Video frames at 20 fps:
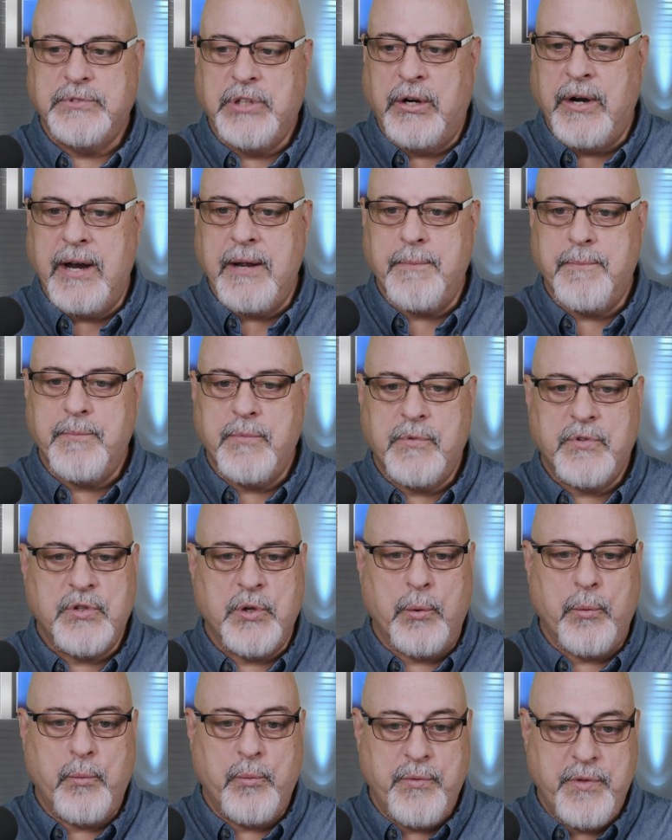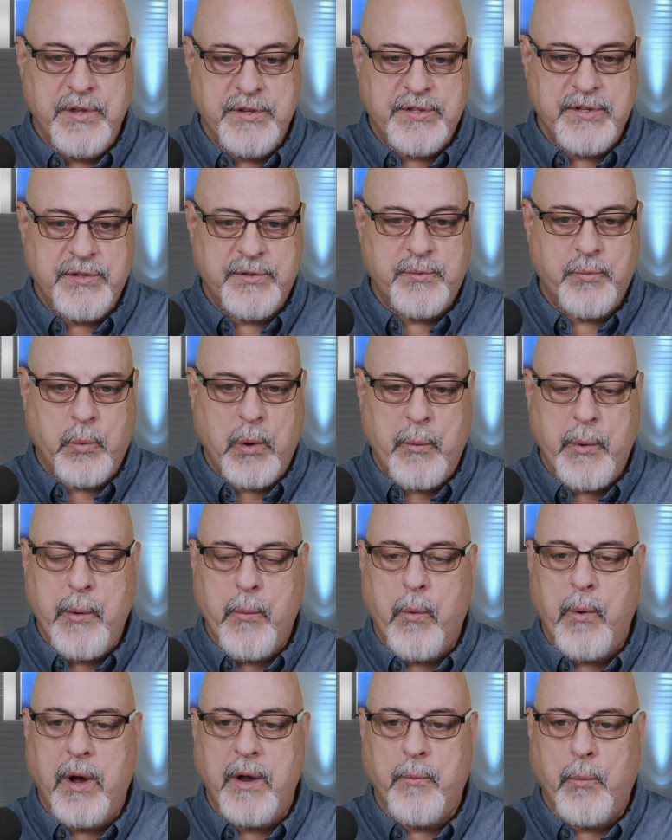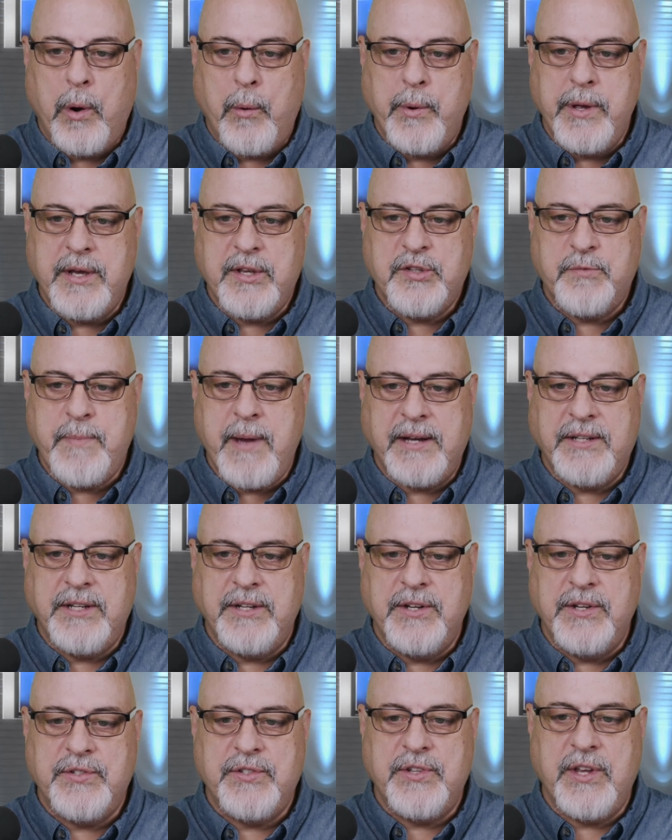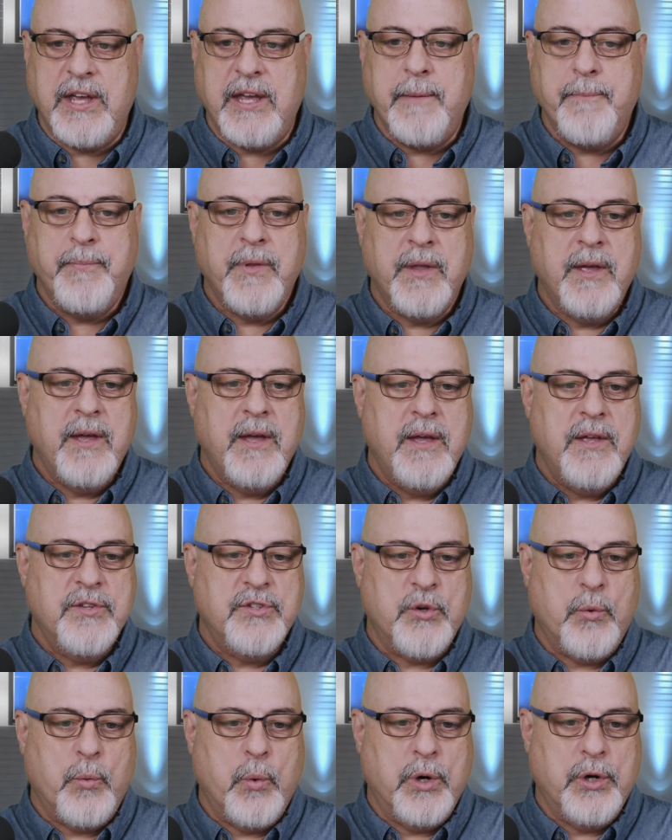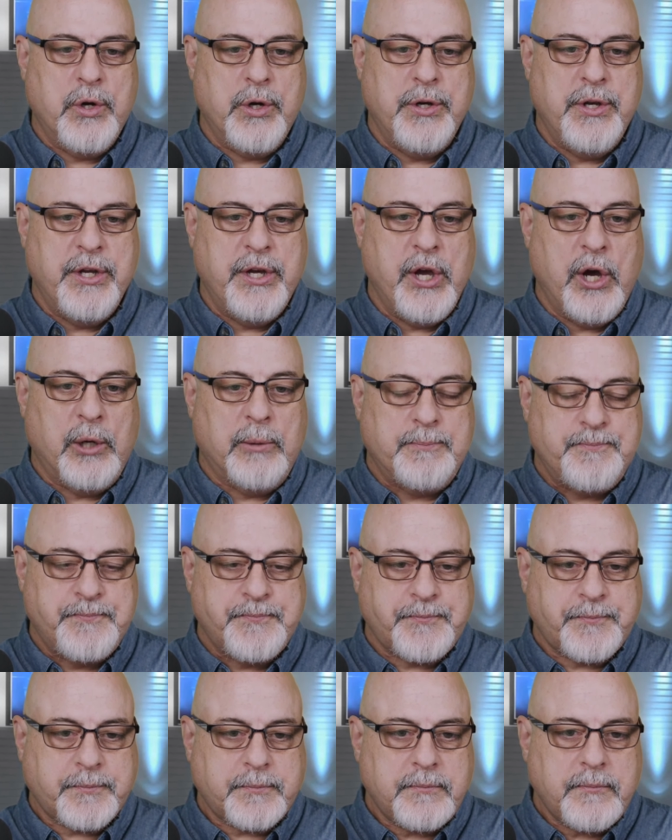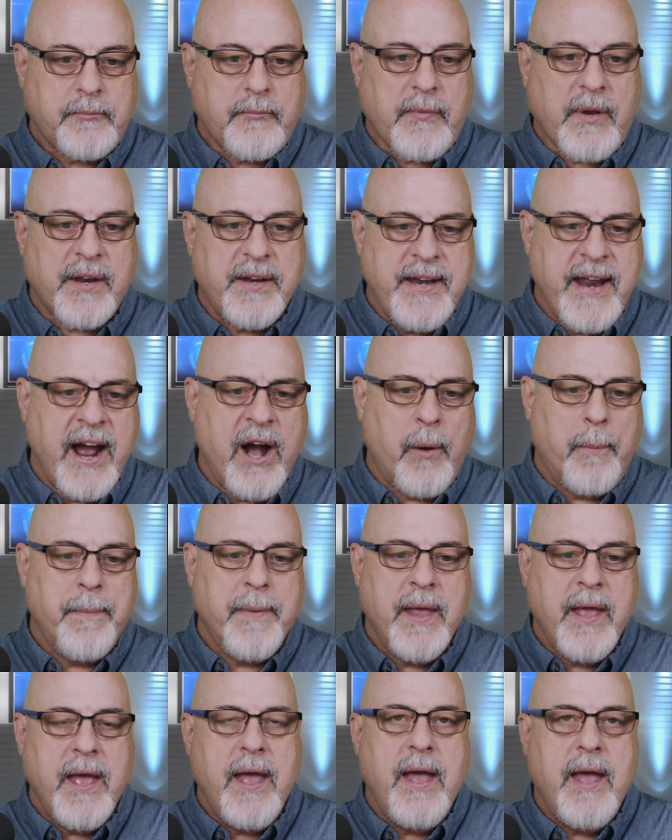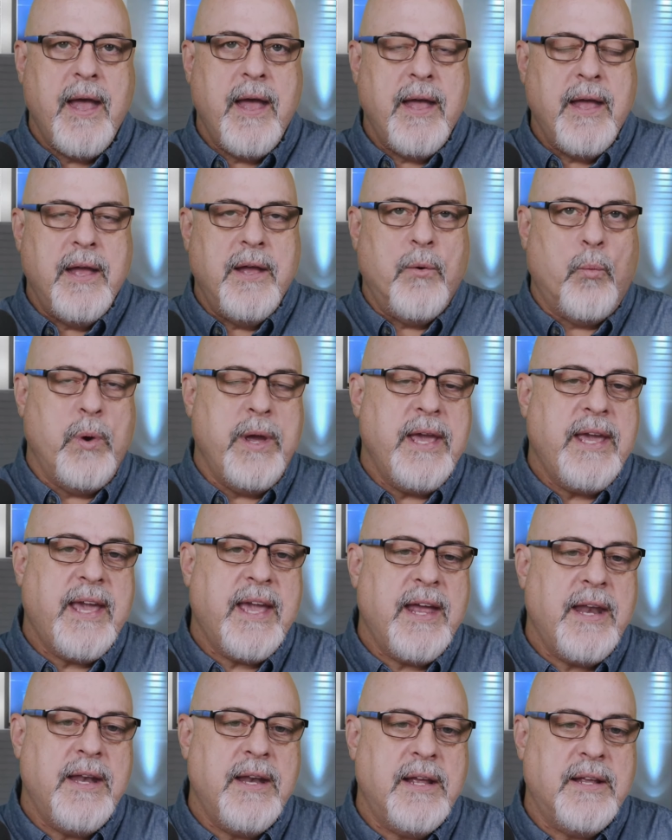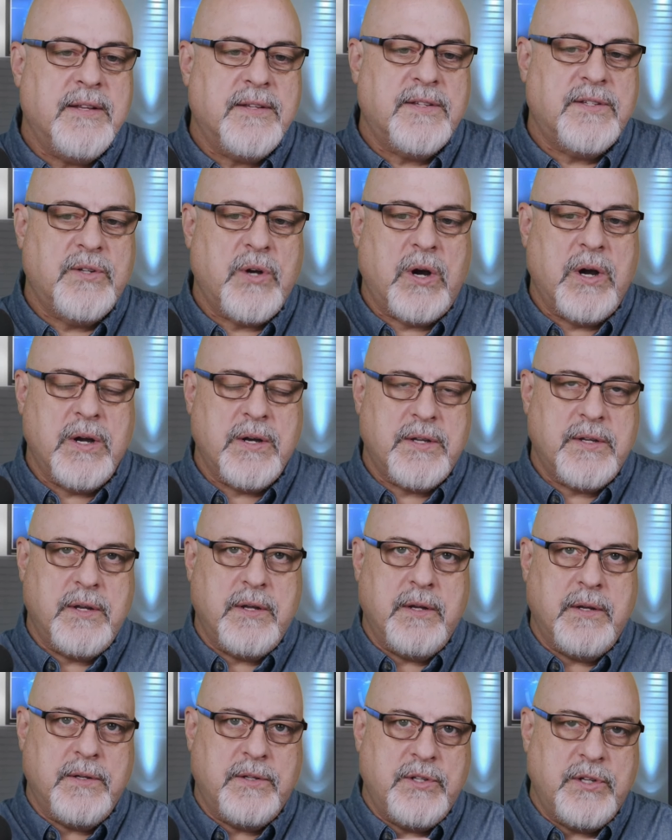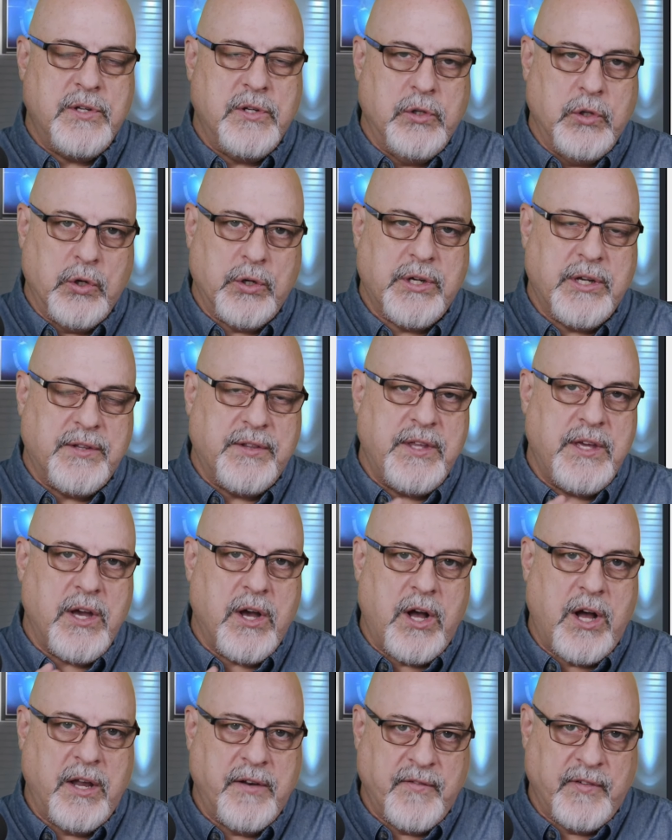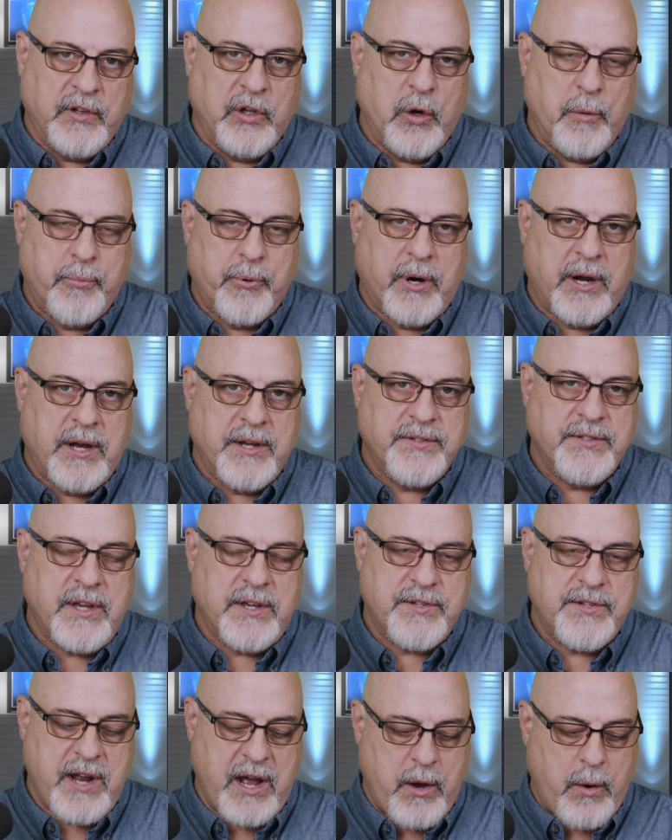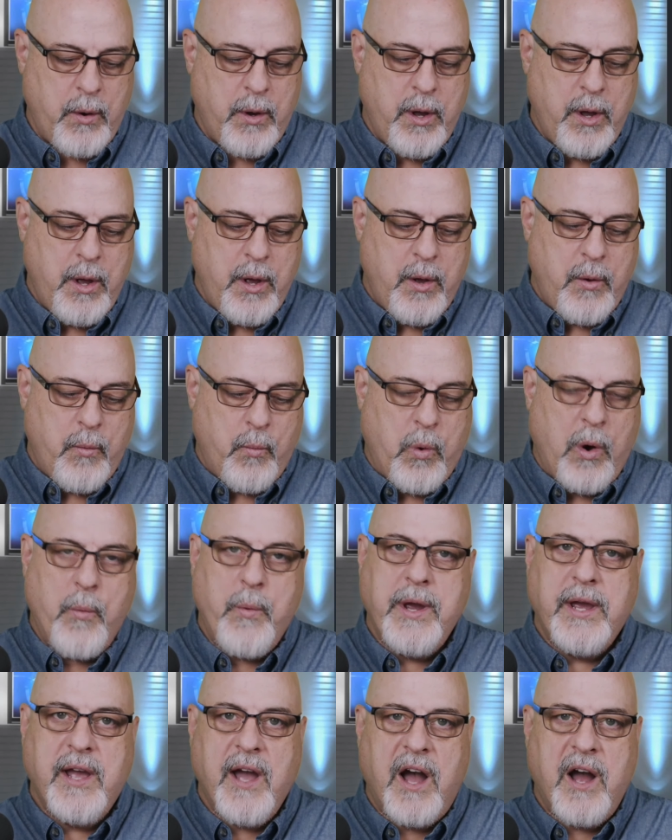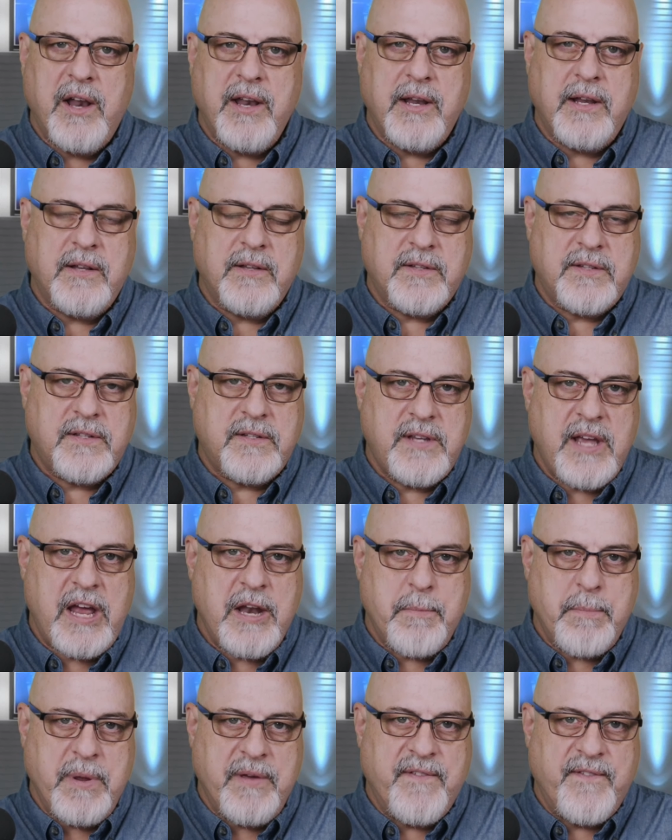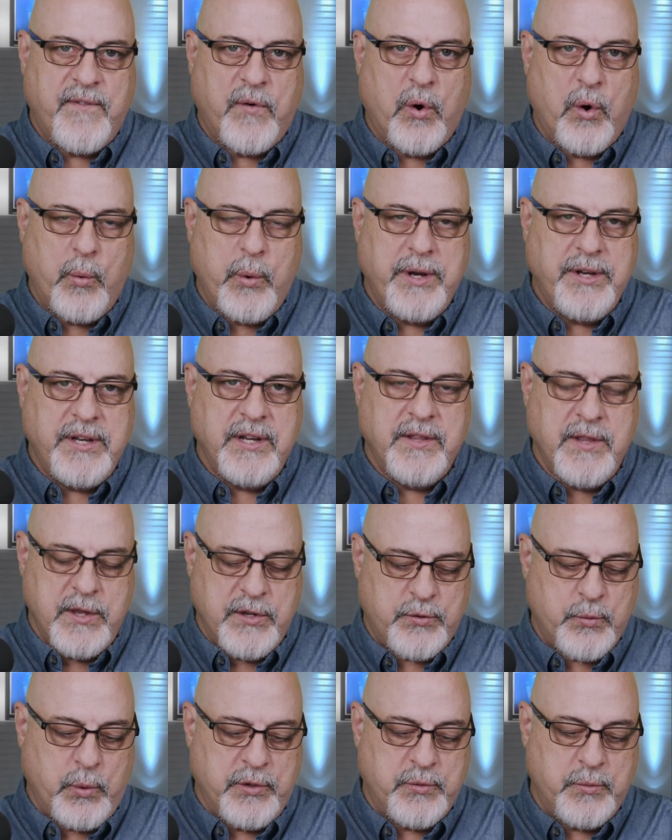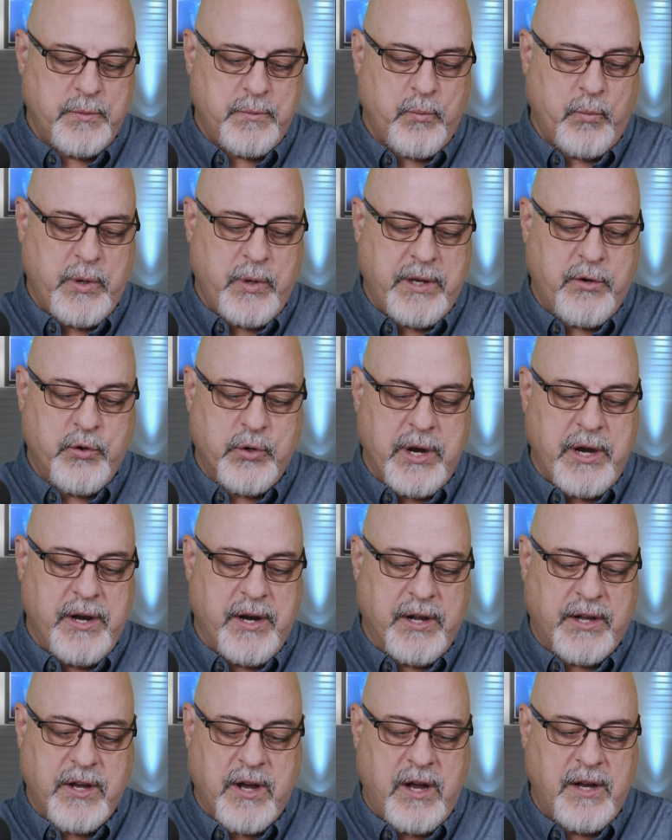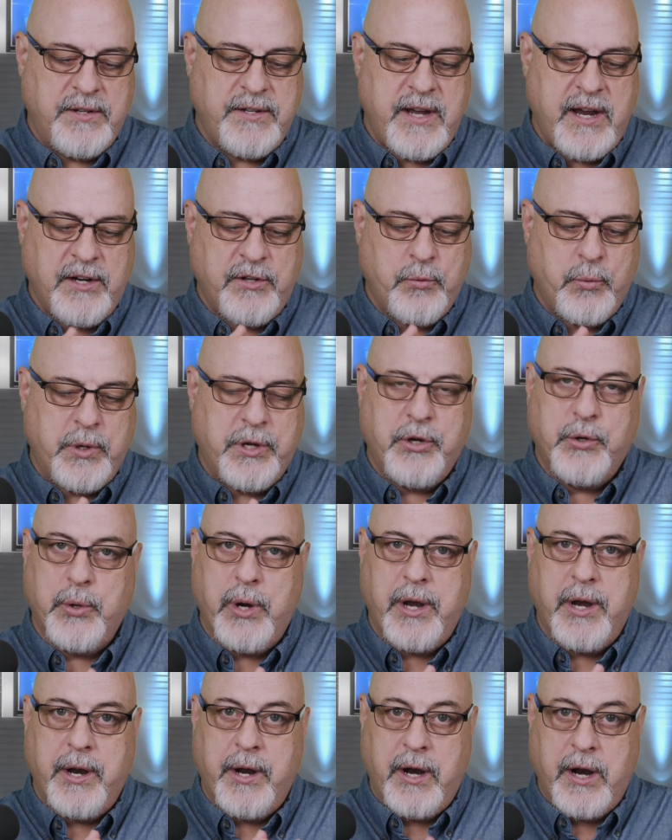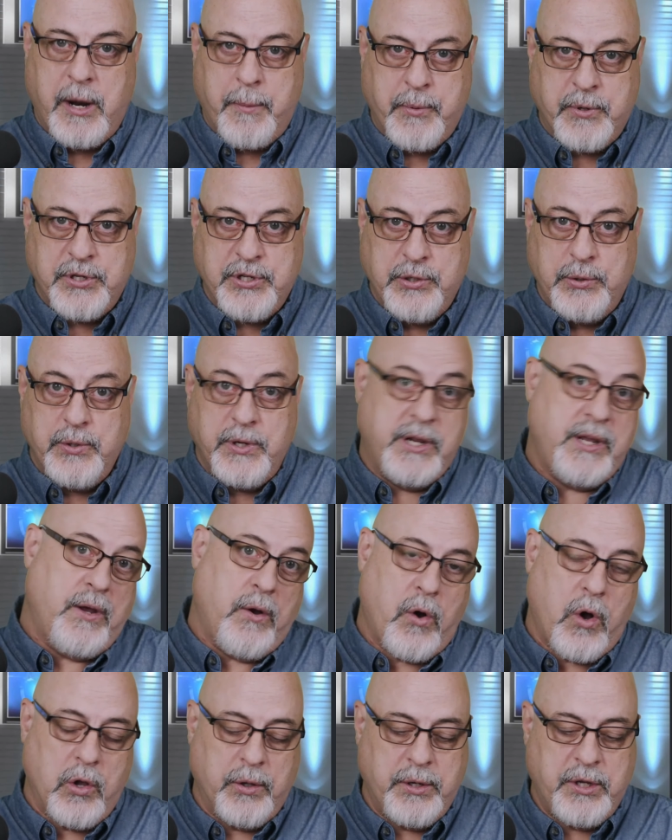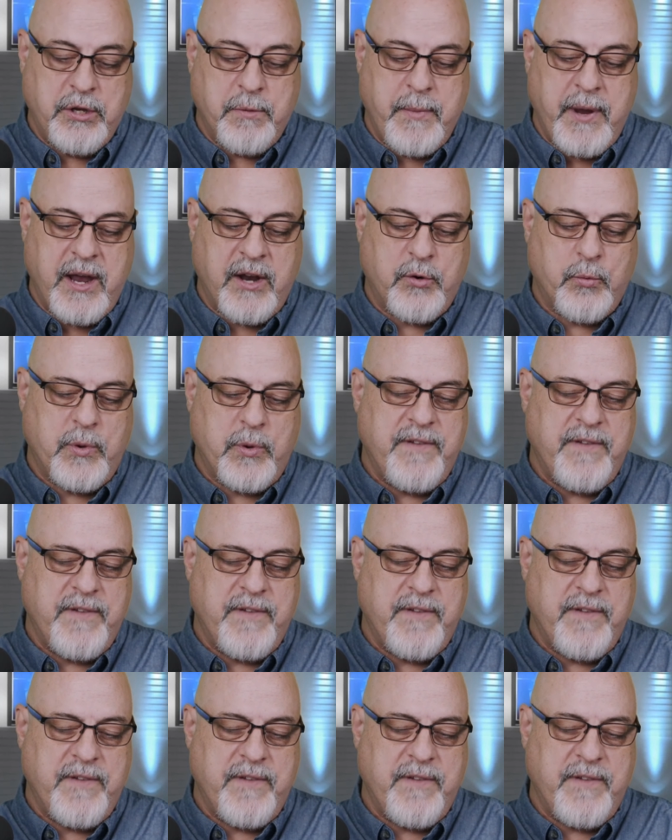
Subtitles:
All right. So this is what we want, what we expected to see. So we're good to go. Now, we can start to look at the envelope process now. What we got set before we did this was we created a contact, we created an opportunity, all in command.